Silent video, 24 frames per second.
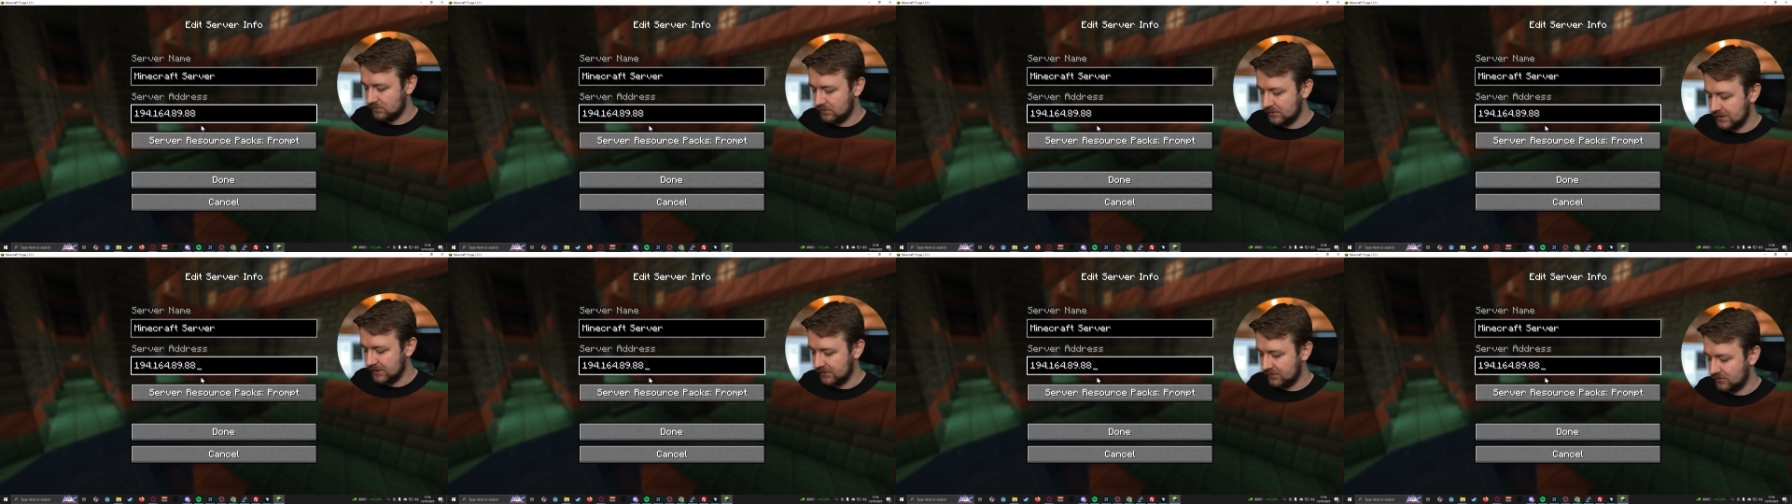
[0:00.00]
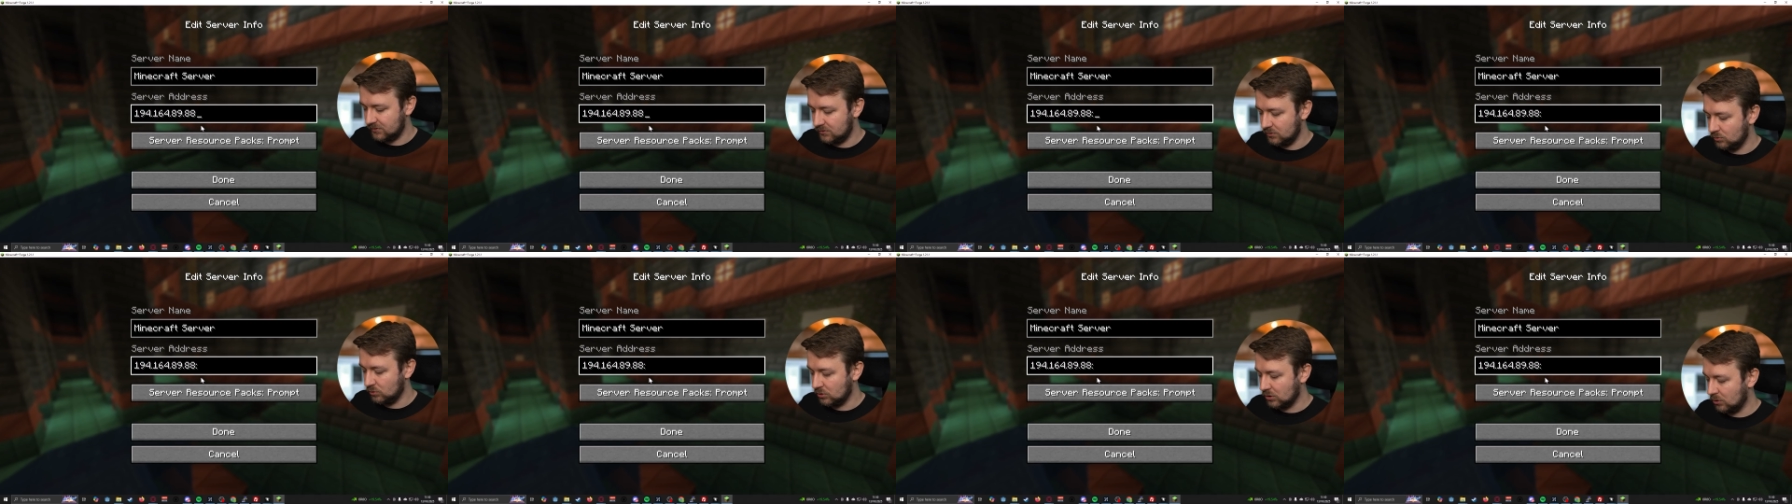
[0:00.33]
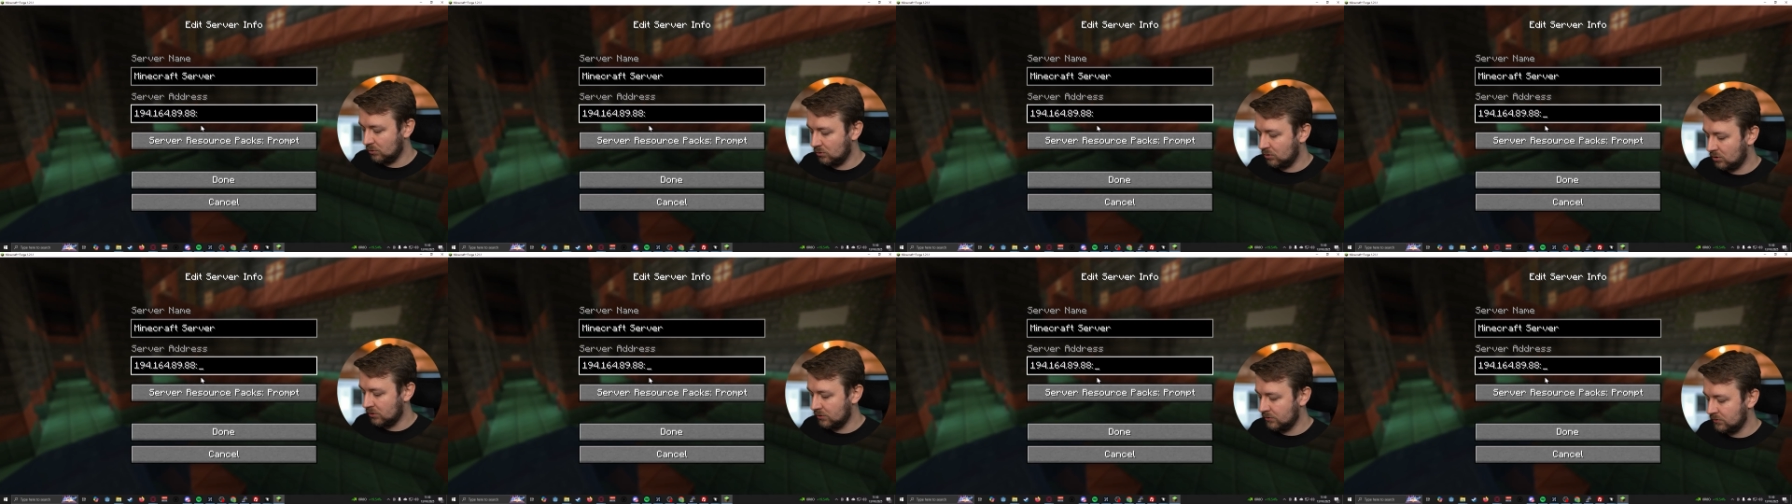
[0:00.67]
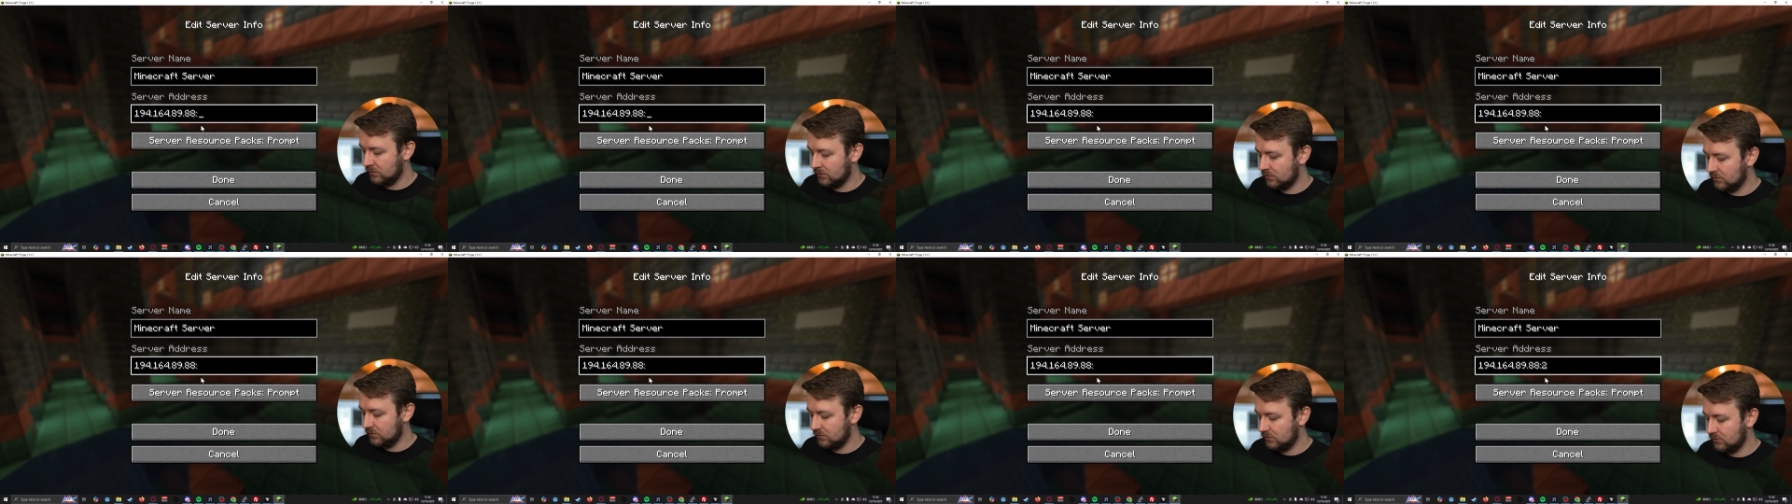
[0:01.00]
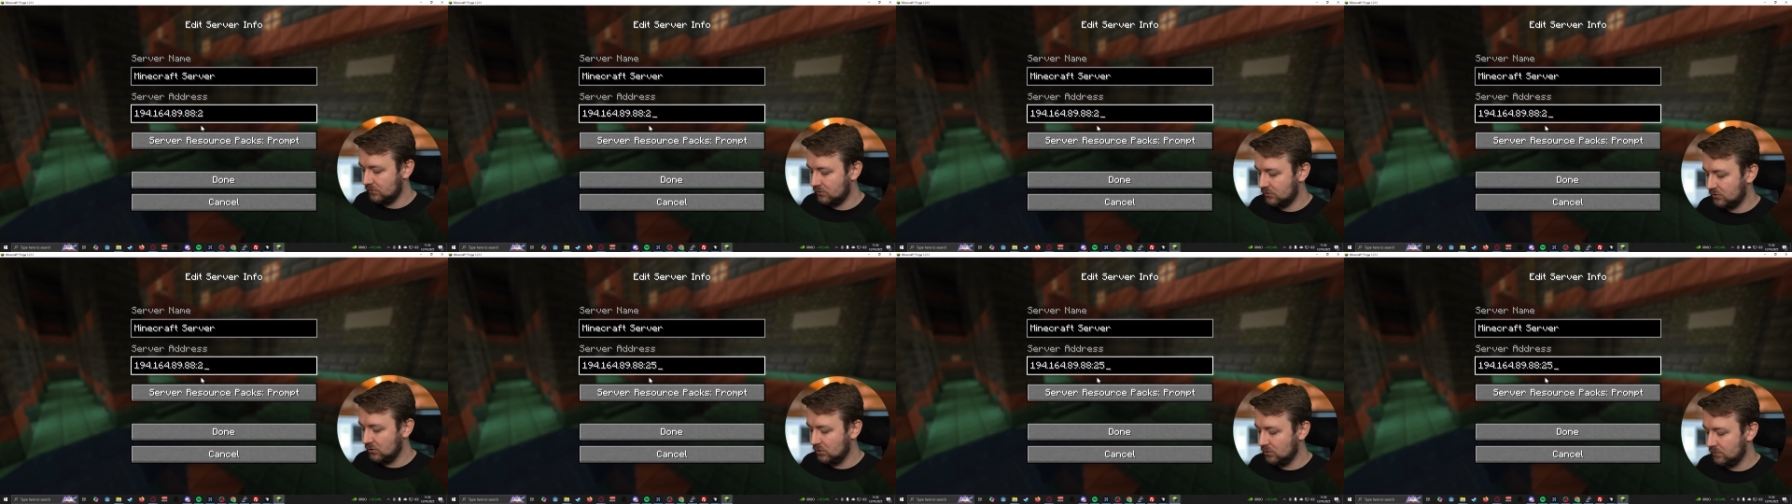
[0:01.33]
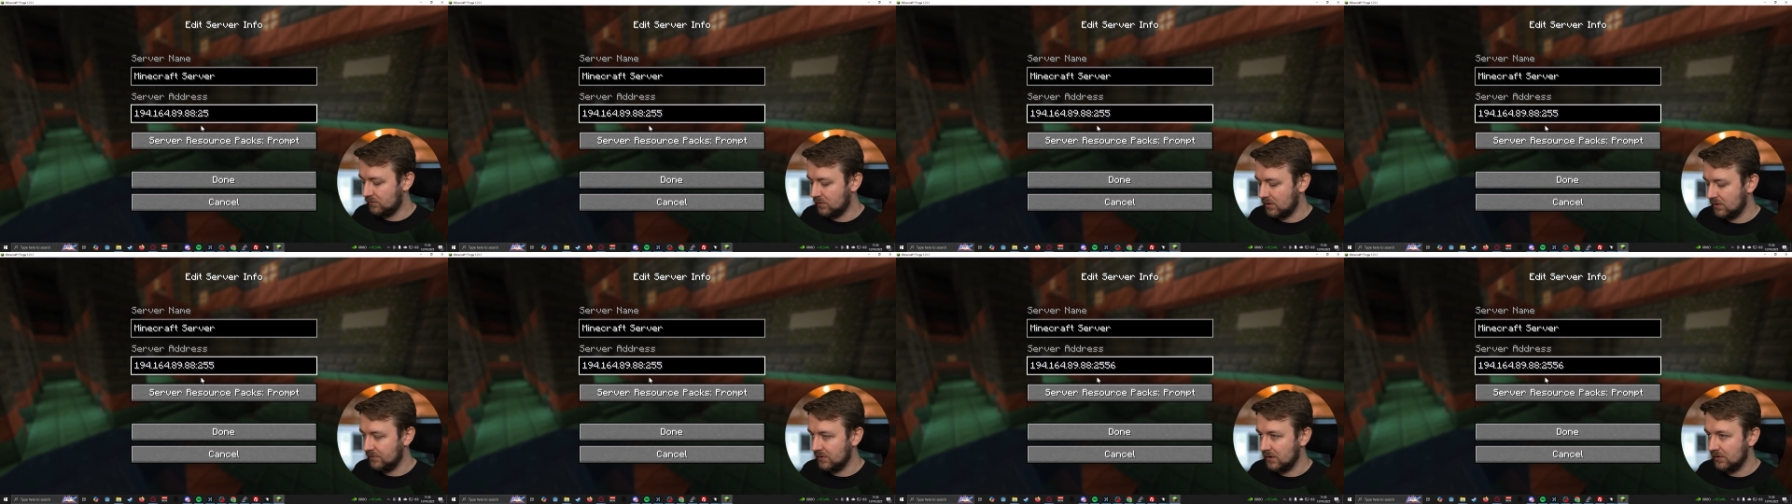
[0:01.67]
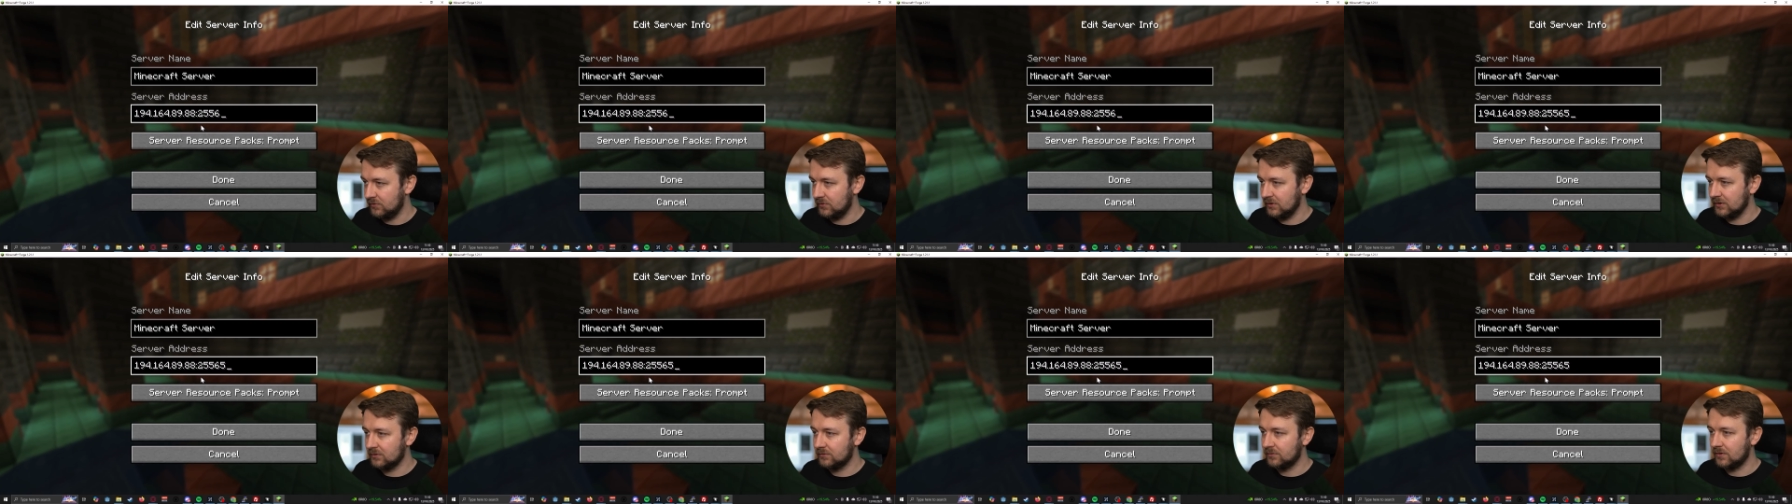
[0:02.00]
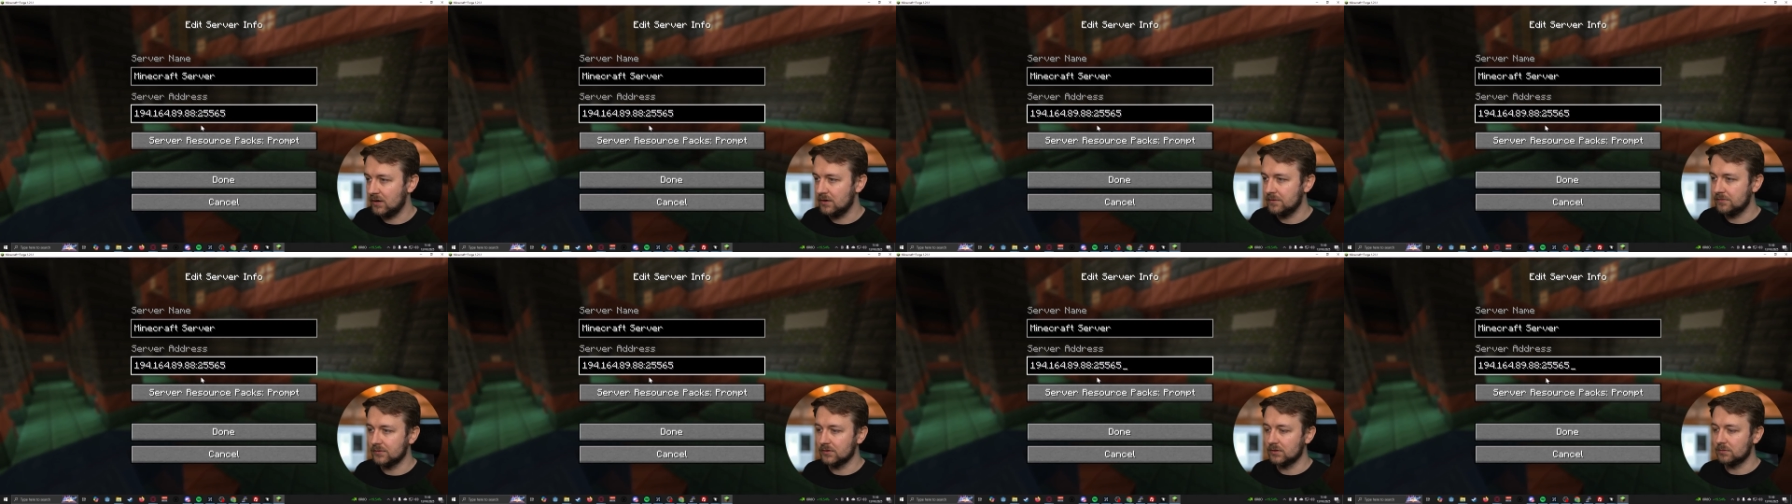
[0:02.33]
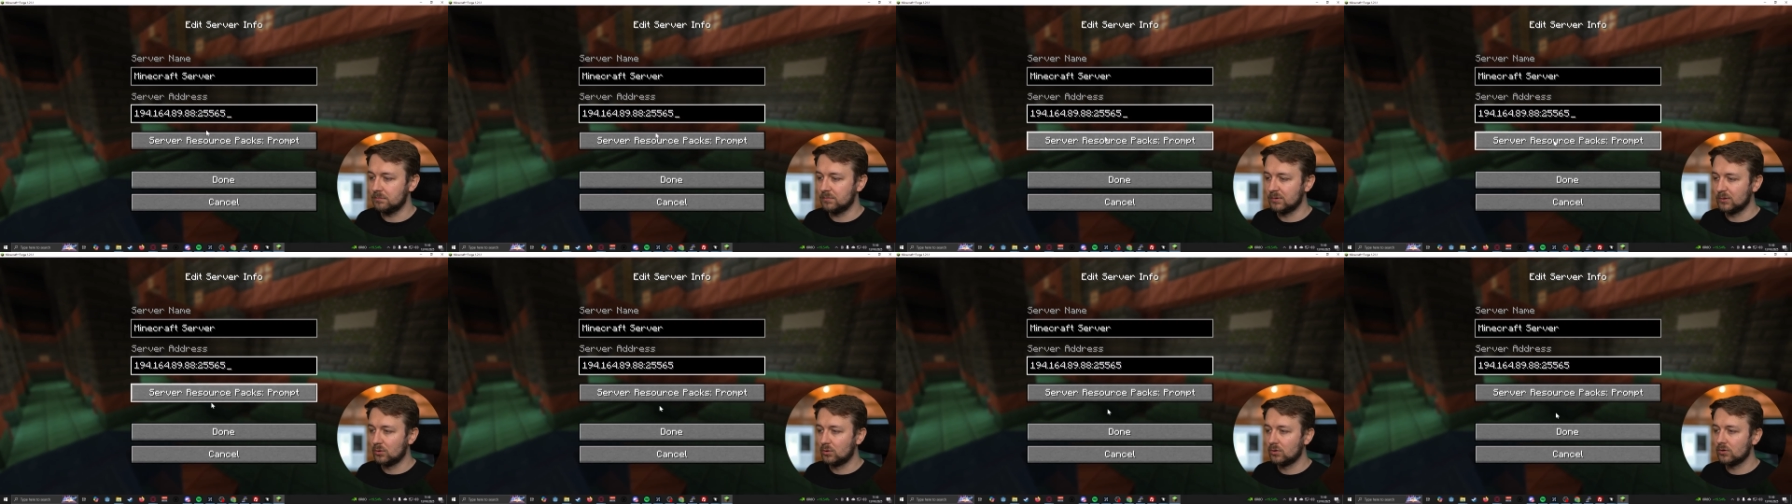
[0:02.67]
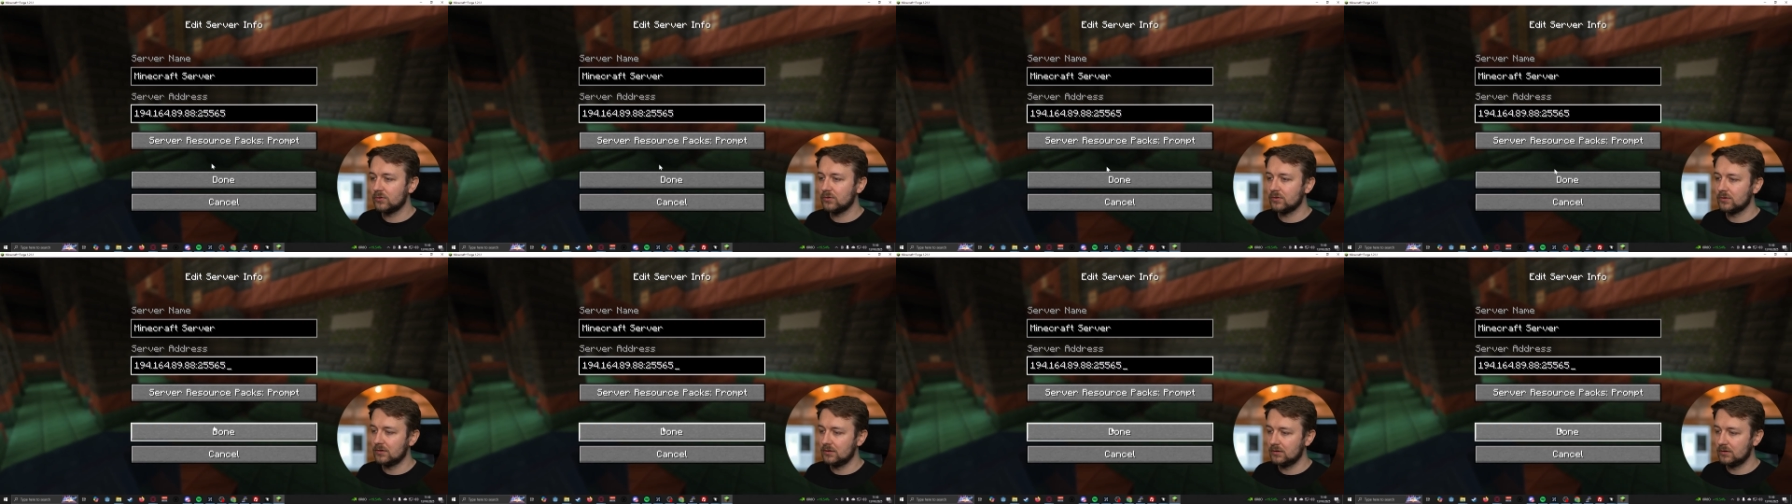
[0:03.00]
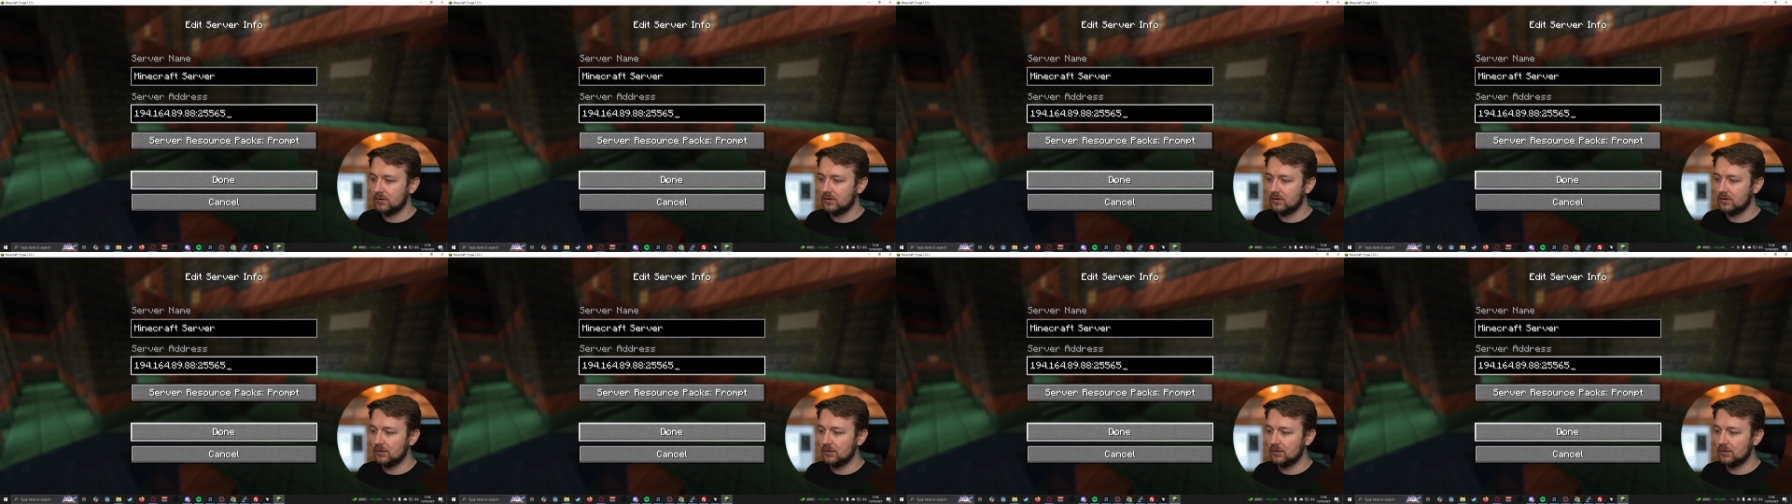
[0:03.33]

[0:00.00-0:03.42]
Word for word: let's do colon 25565 for the port,